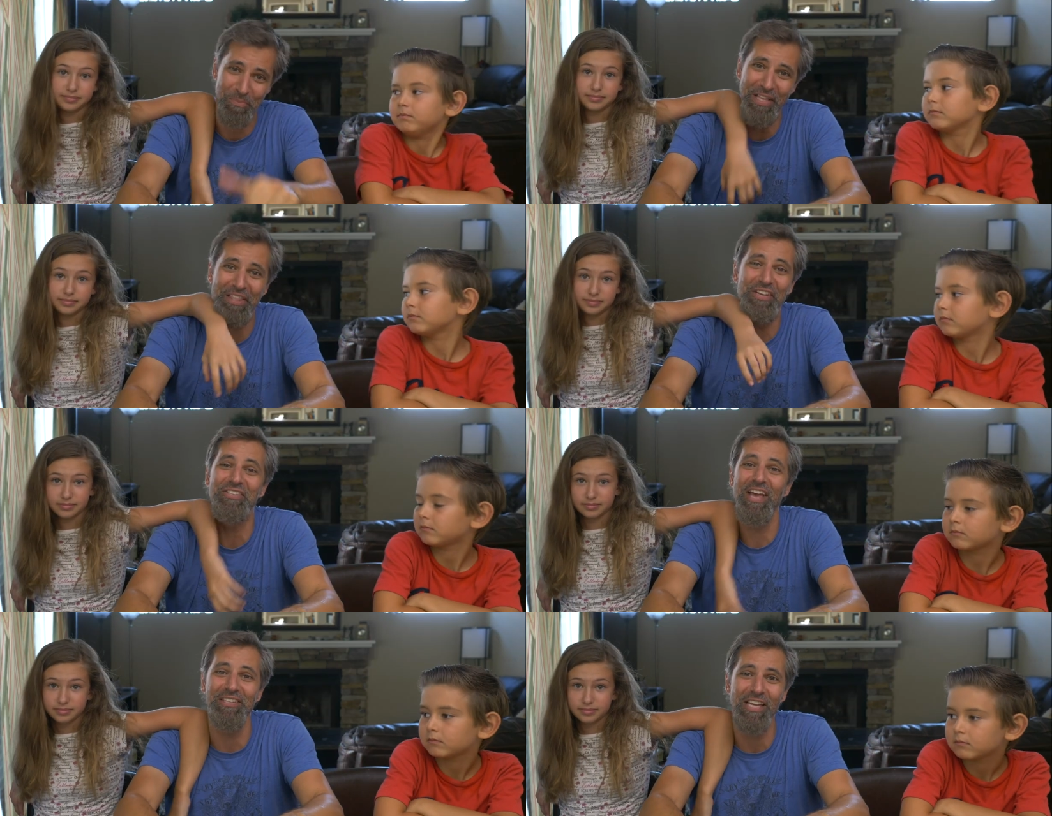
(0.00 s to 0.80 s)
Speaker 1: completely
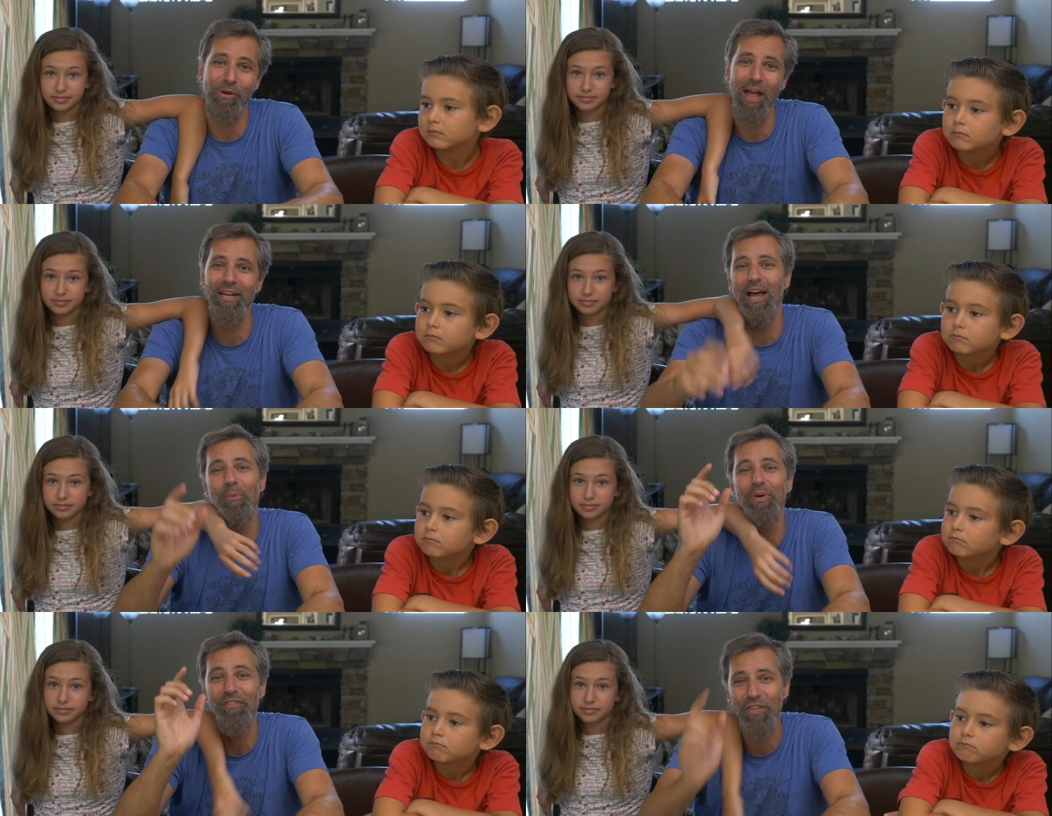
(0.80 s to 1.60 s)
disgusting right
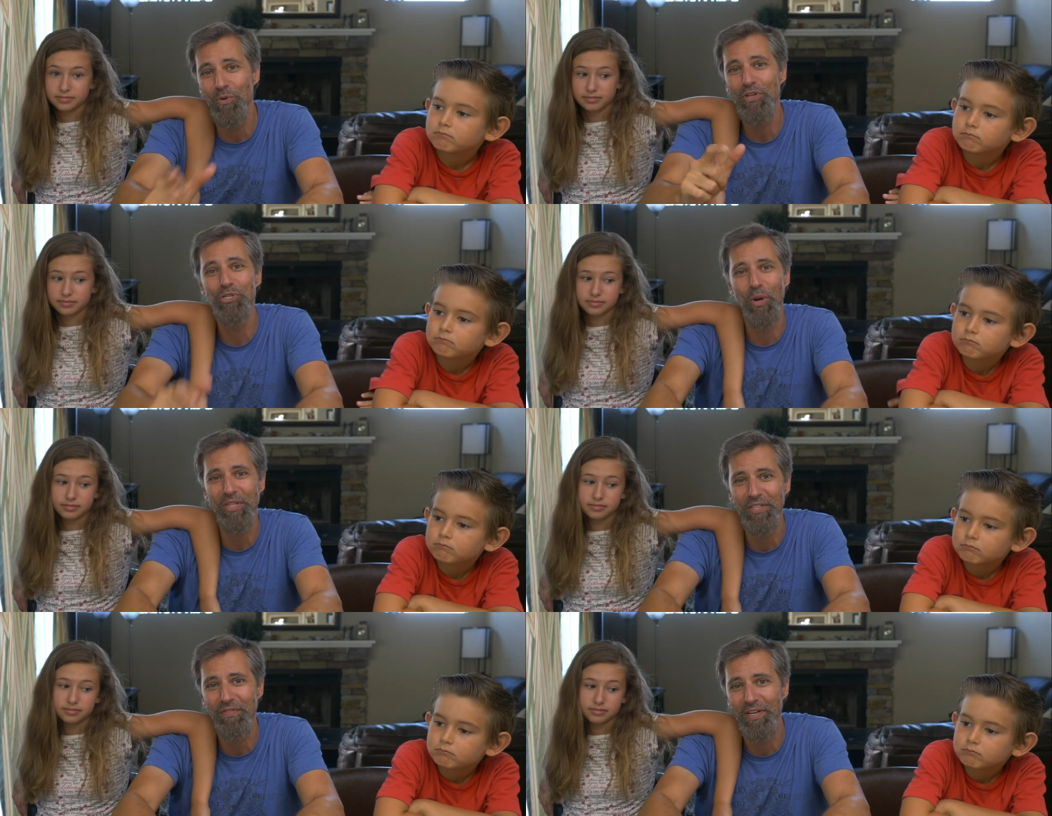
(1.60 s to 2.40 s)
now, but if you
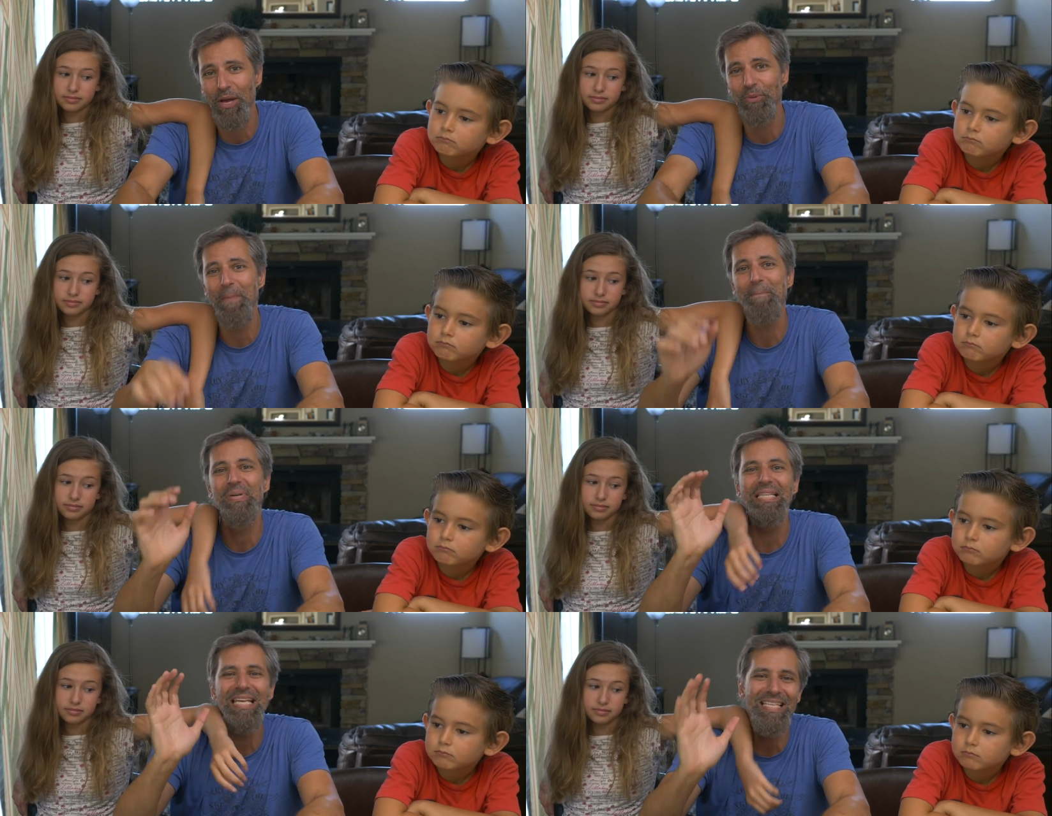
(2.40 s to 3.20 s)
enjoyed this video,
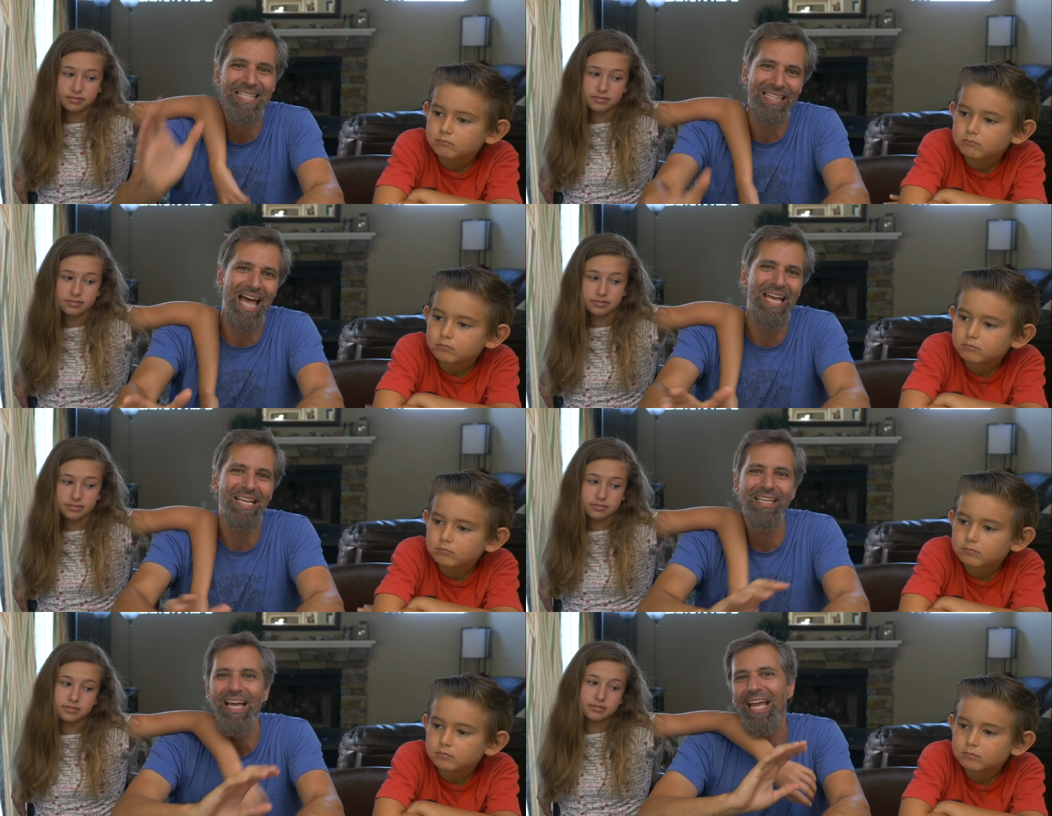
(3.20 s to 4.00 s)
then please
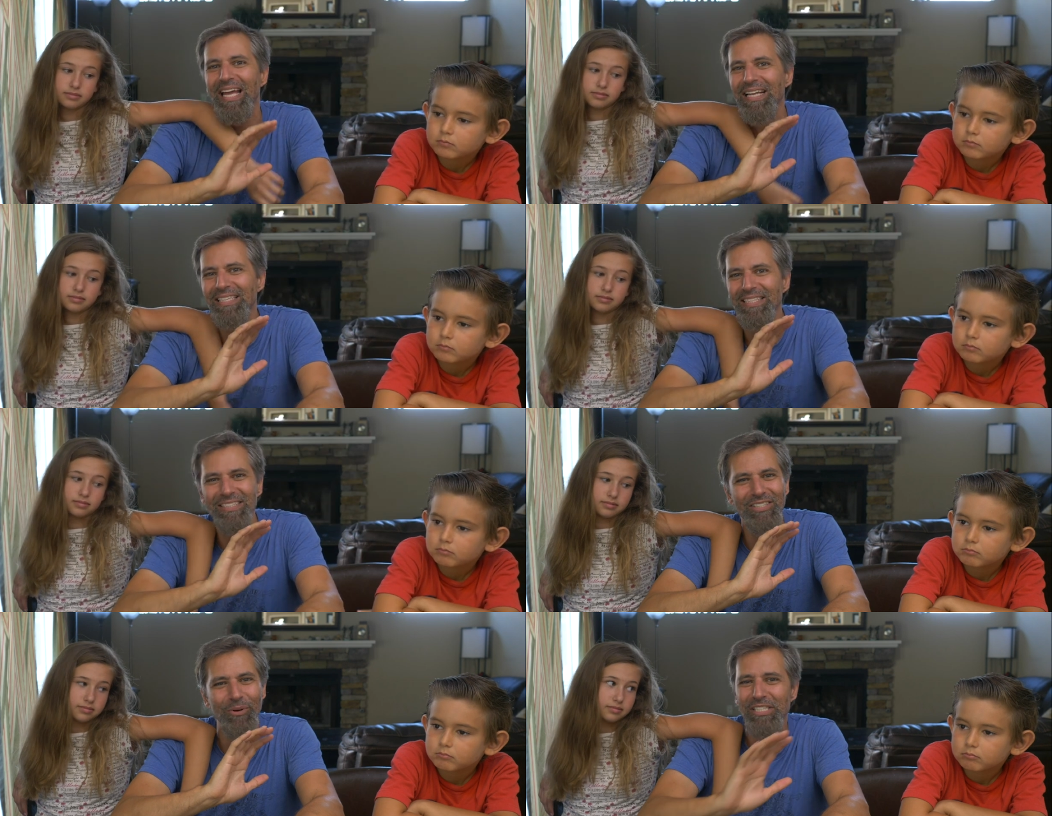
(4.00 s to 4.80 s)
like and
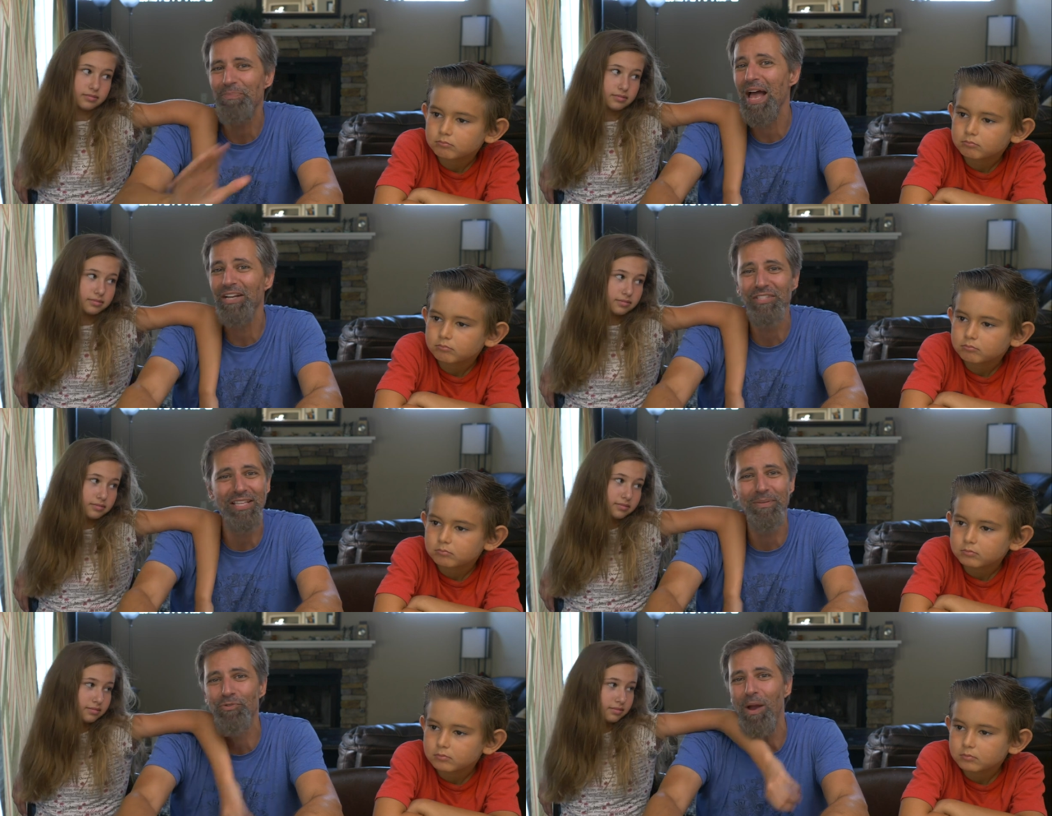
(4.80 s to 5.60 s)
don't
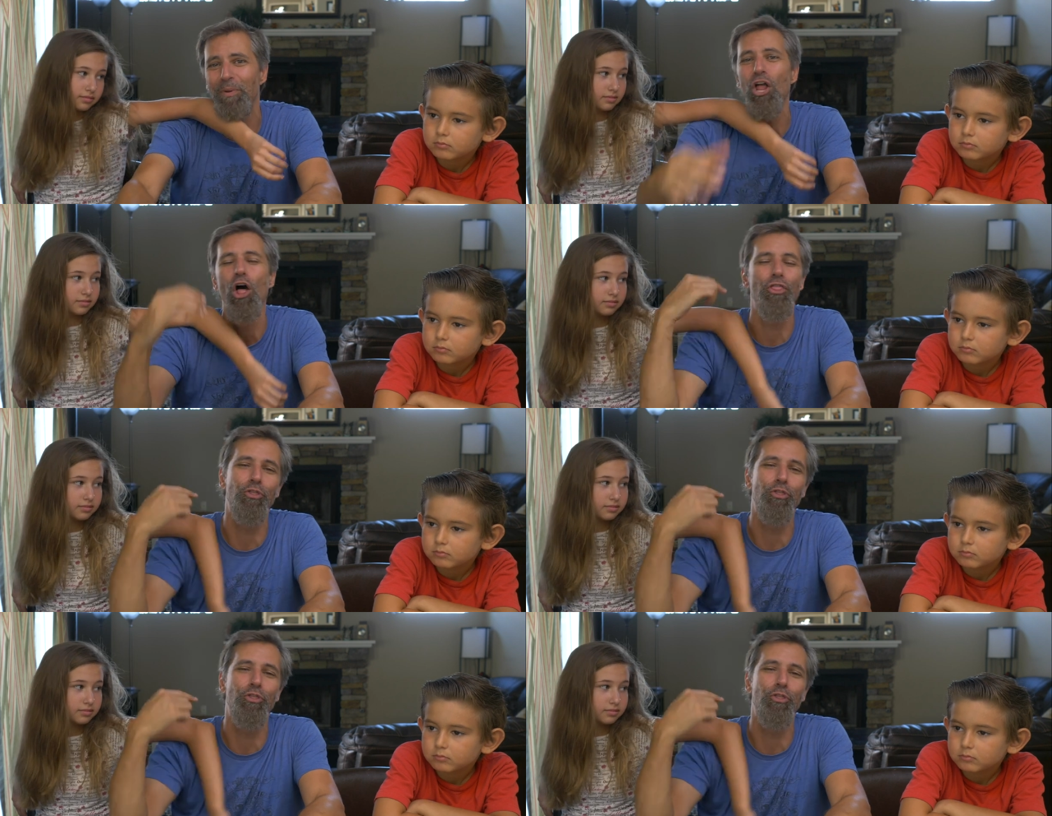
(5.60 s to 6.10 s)
smash that subscribe button.